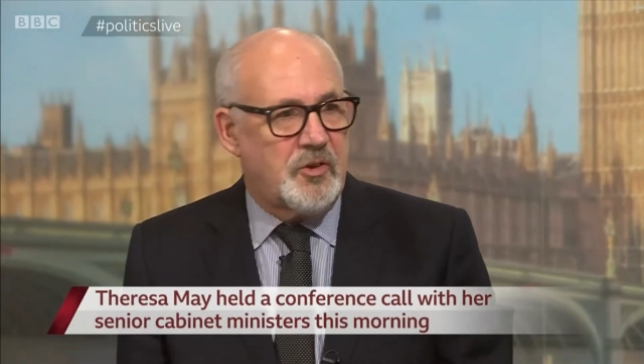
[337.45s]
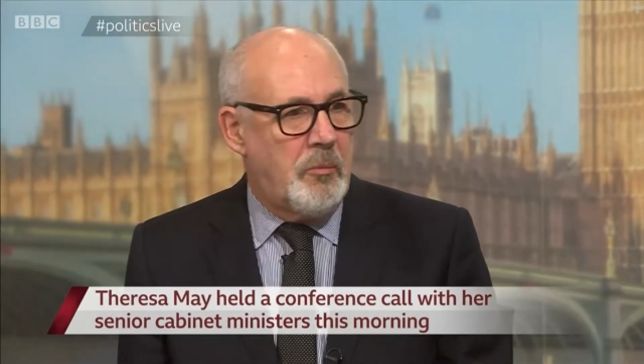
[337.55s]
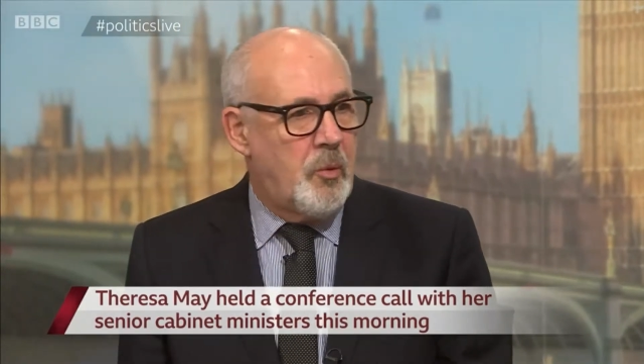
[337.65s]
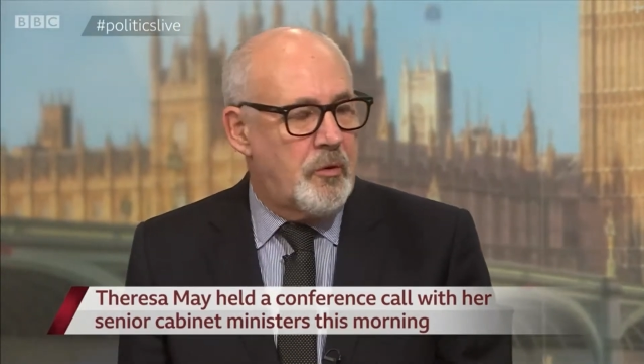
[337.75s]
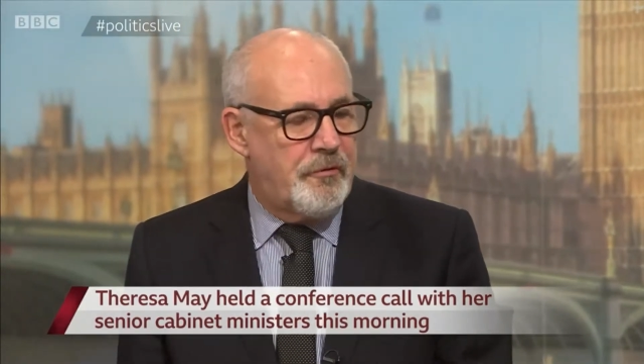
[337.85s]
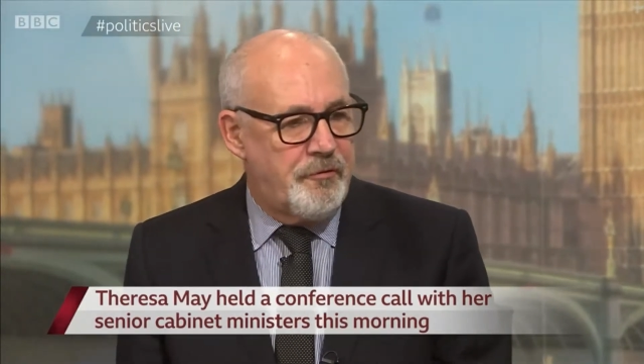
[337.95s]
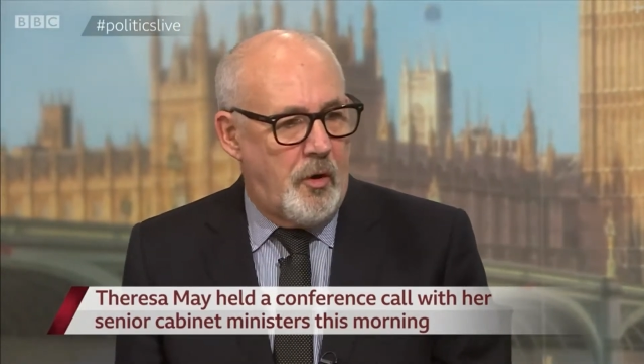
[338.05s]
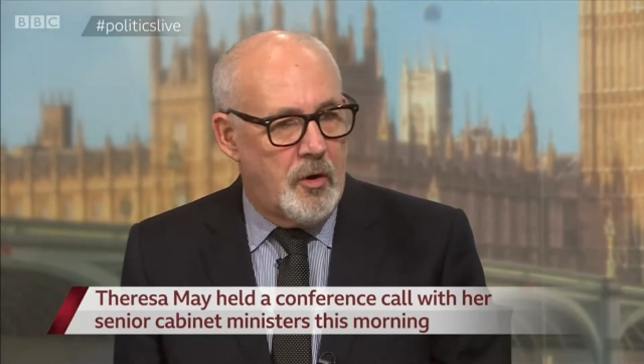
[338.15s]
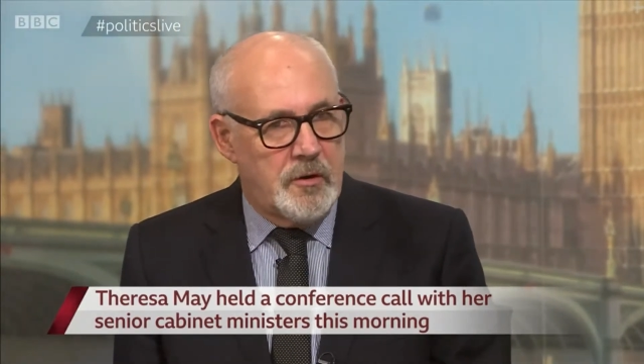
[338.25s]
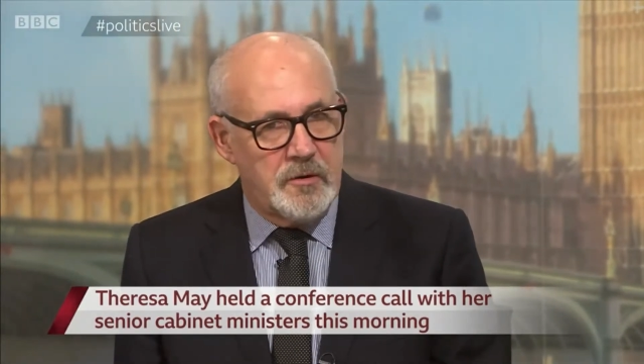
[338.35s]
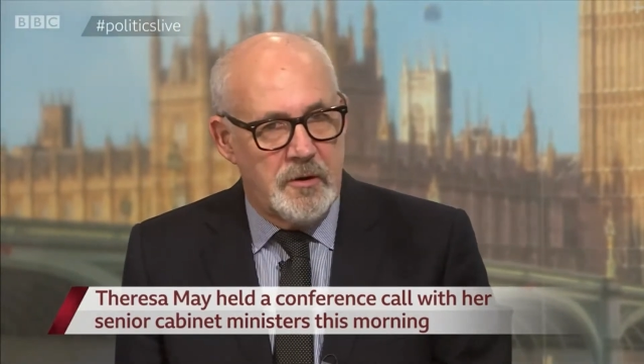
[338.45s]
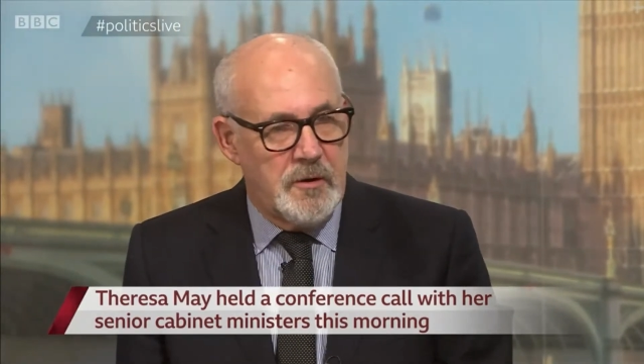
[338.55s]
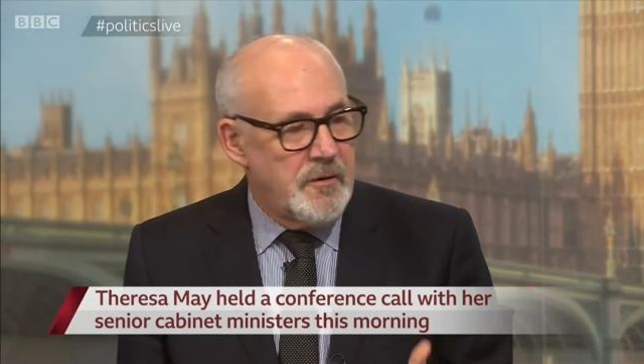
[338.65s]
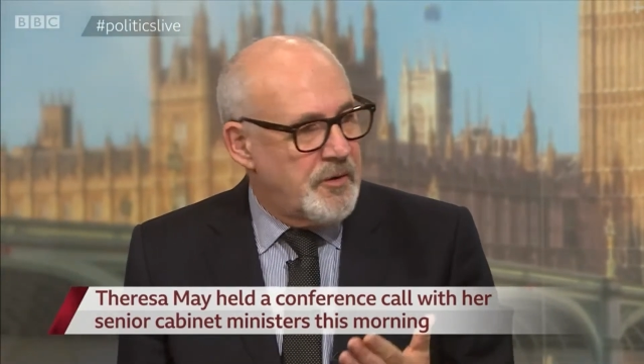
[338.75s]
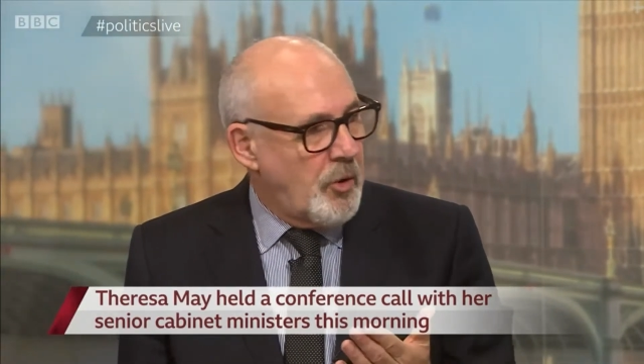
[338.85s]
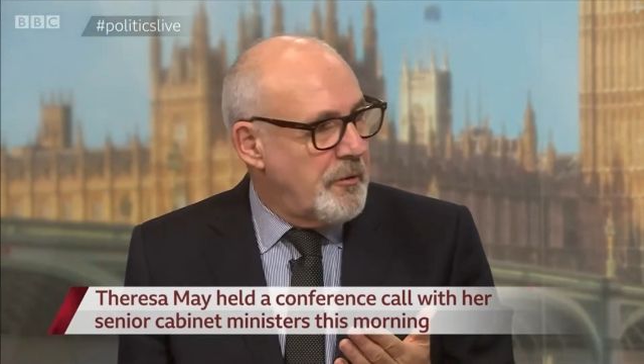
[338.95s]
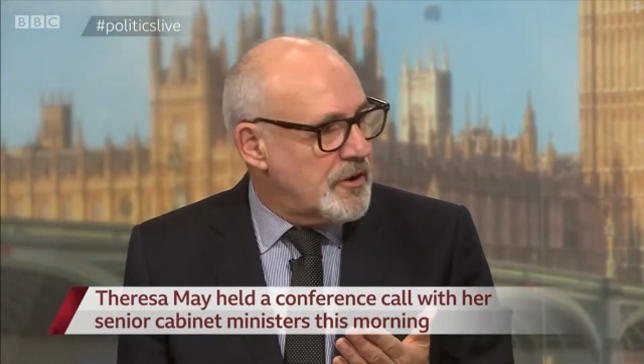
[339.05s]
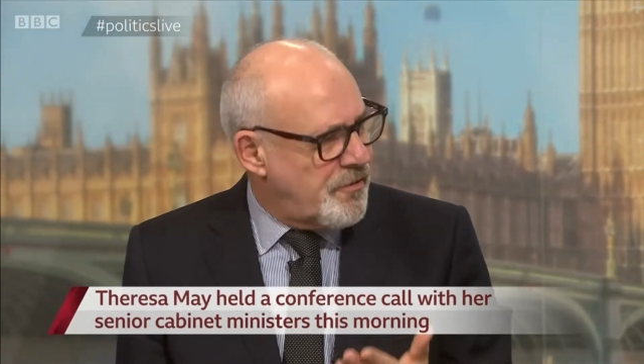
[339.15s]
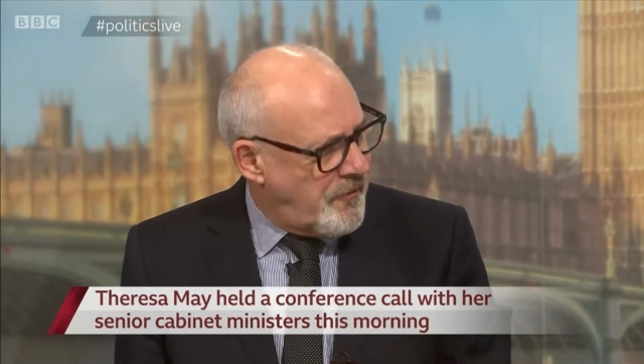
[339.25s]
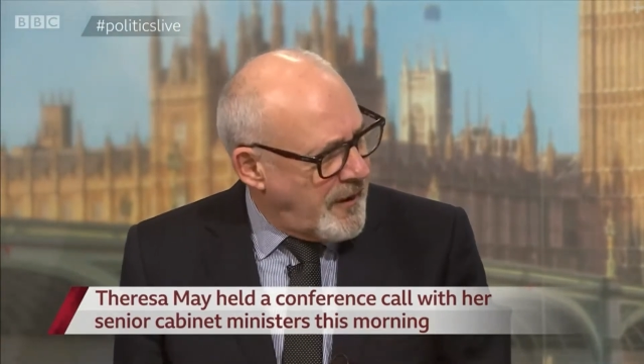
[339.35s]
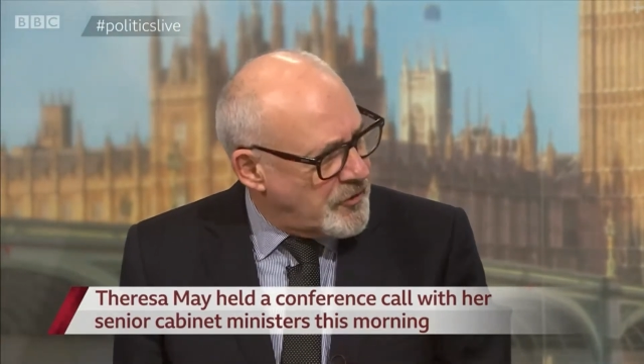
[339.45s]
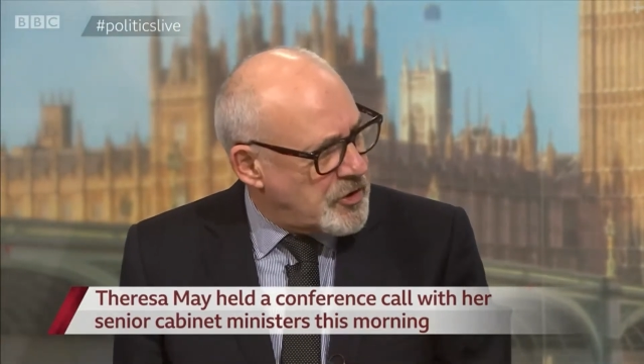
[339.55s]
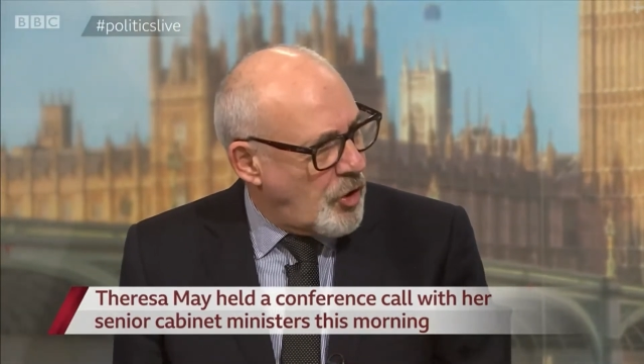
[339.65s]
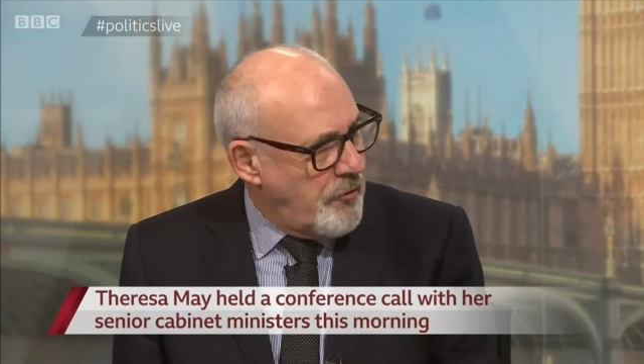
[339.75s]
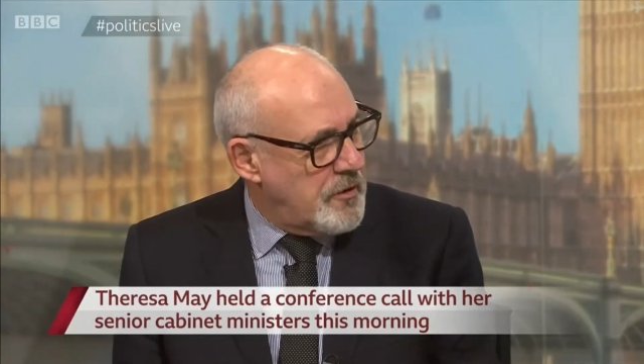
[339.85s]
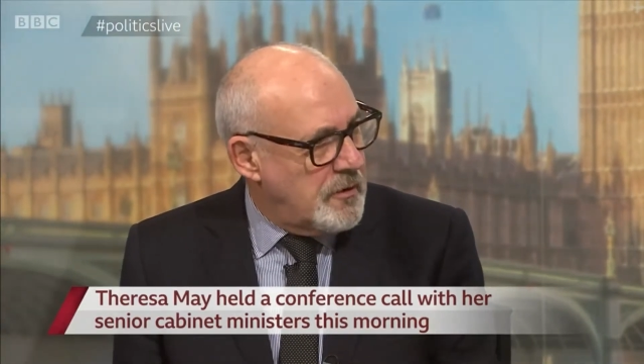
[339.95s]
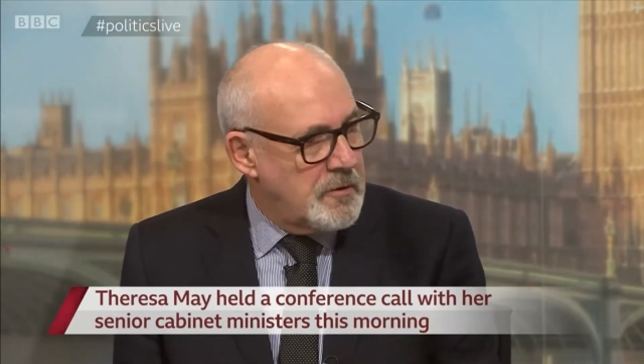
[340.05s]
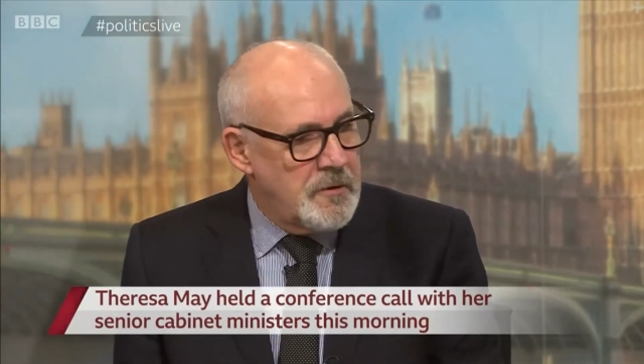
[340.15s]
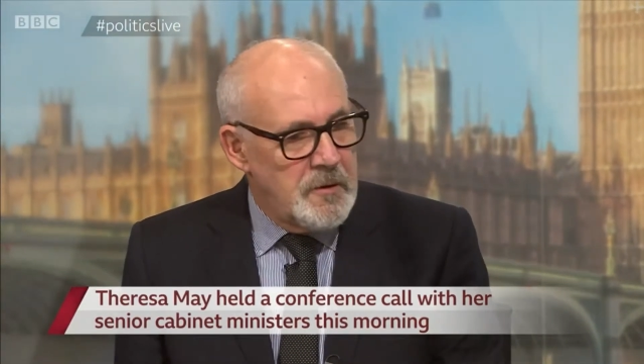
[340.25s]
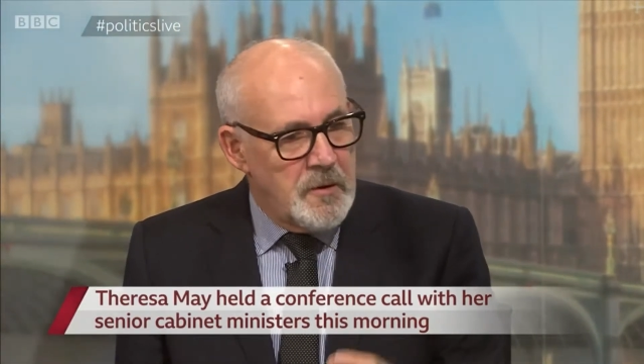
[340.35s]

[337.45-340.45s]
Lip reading: The government would have fallen. The government has failed to govern. Yeah.